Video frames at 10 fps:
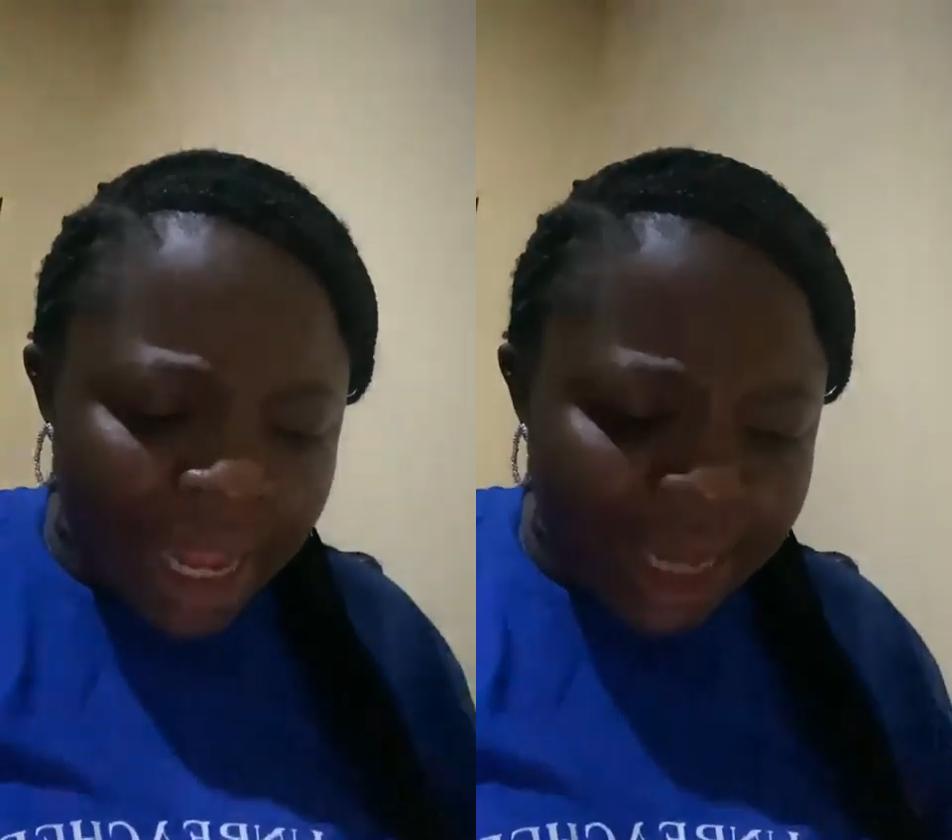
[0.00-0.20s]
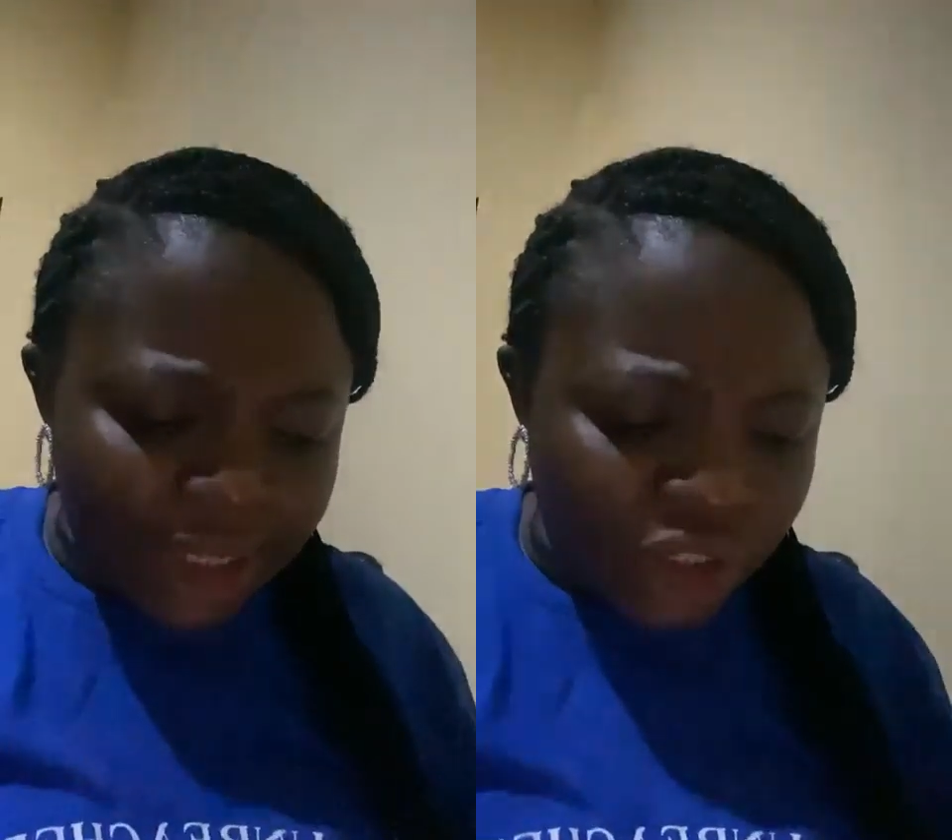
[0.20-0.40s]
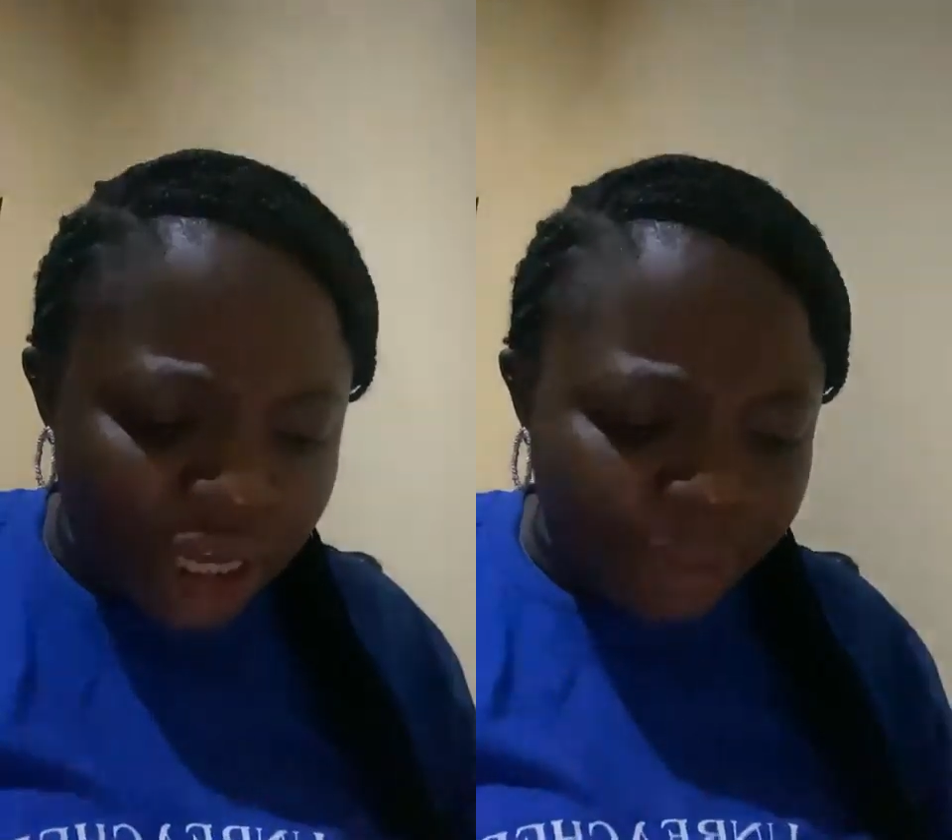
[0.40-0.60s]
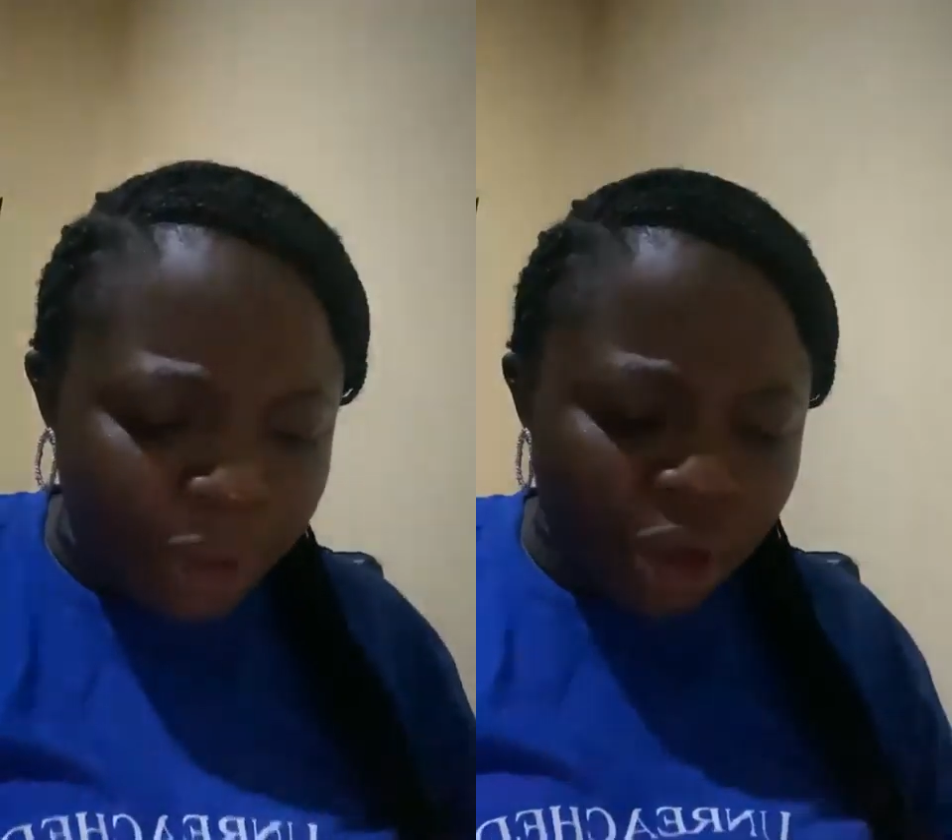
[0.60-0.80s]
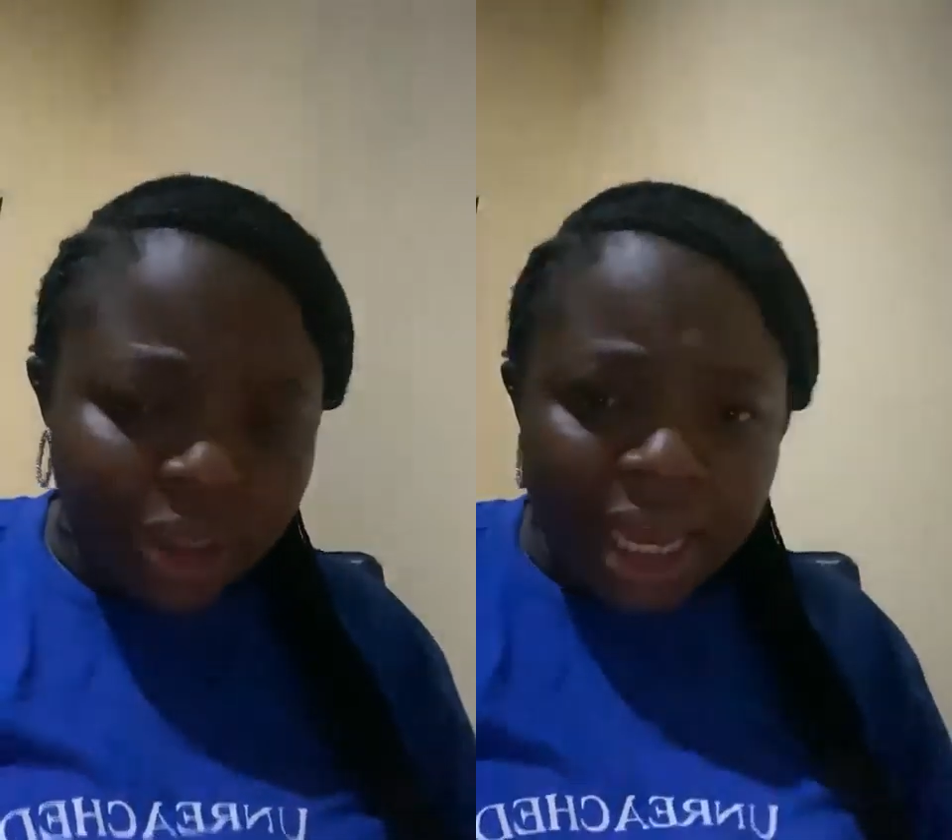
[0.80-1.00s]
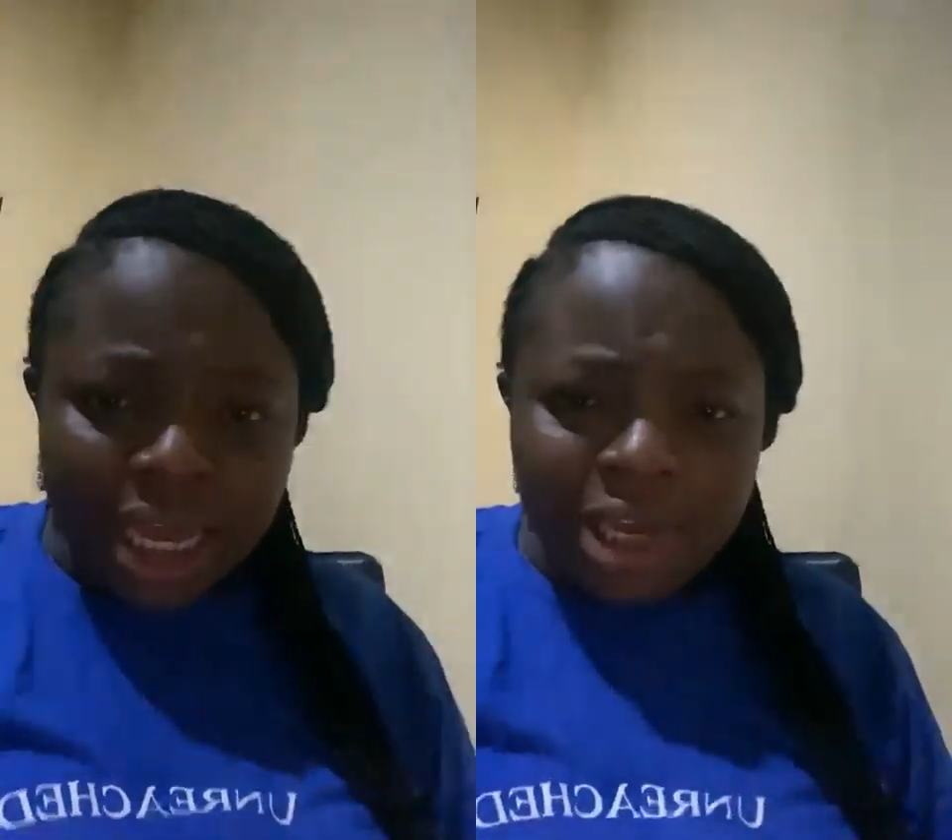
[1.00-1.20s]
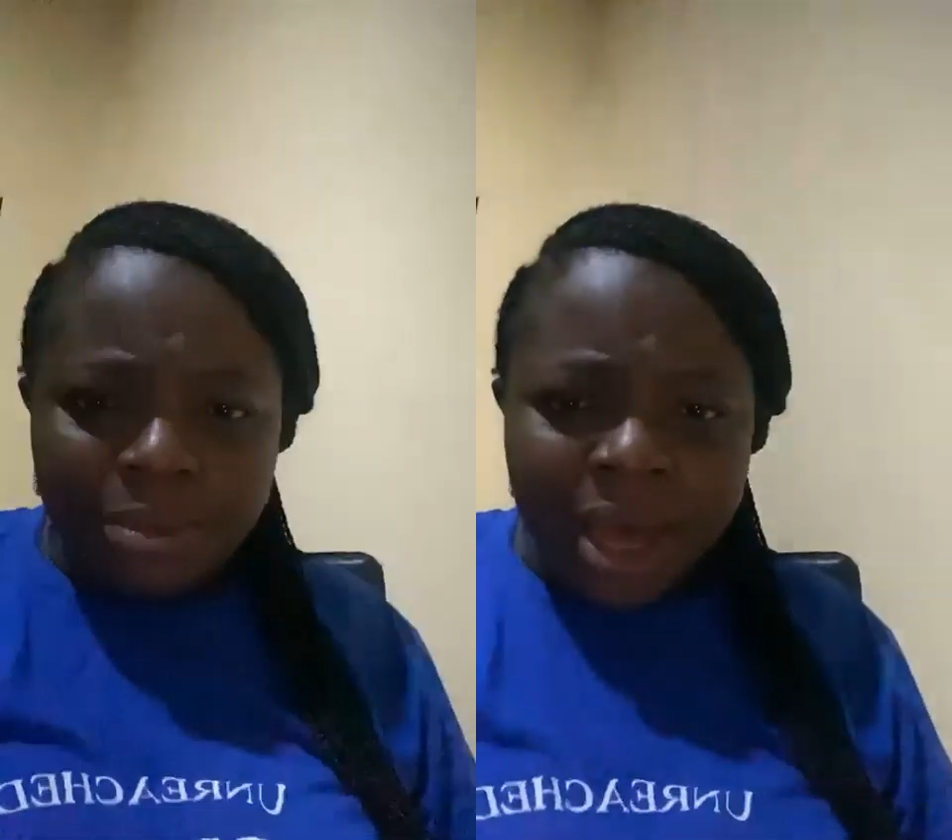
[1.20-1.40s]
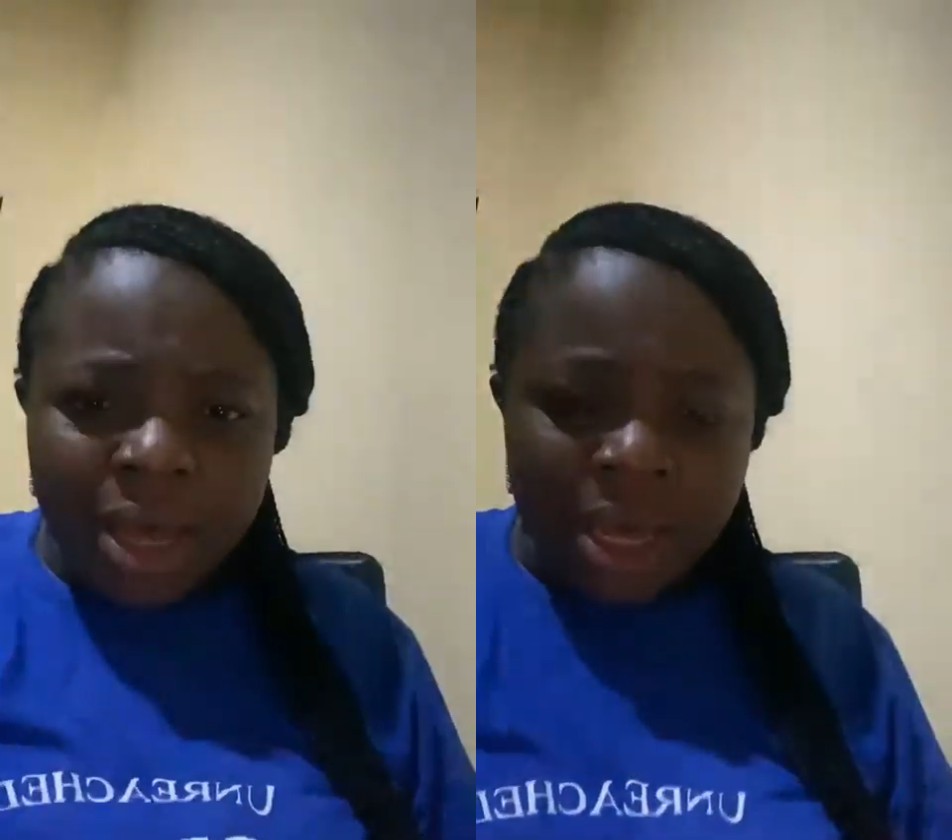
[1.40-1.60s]
Blessed be your
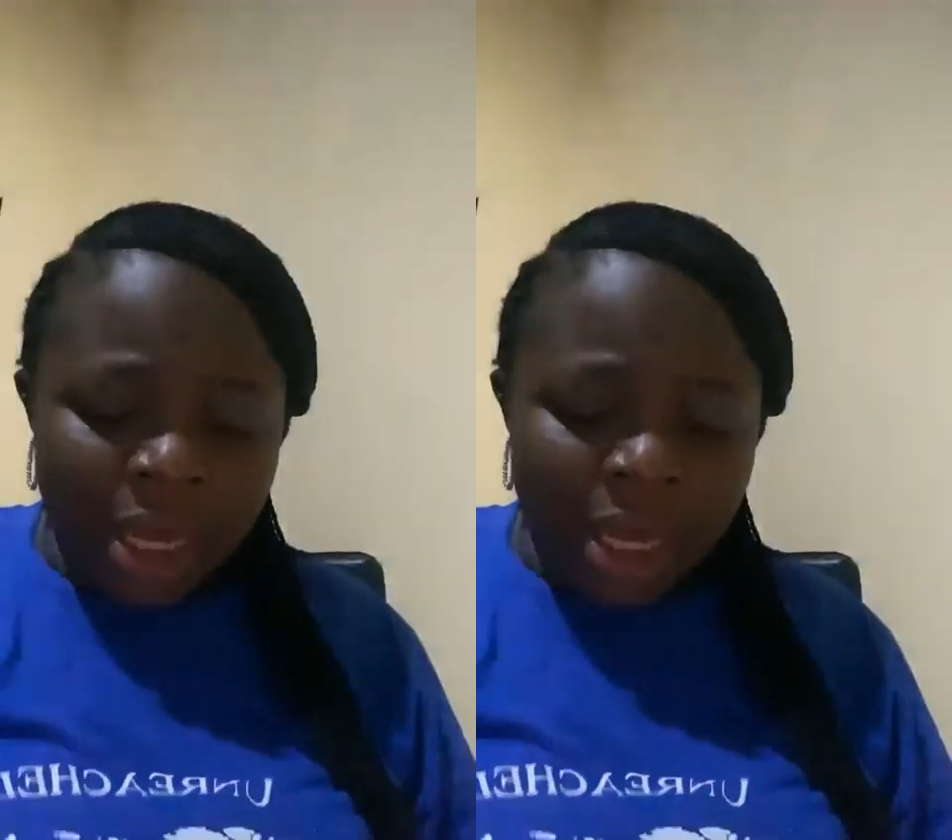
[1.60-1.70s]
name.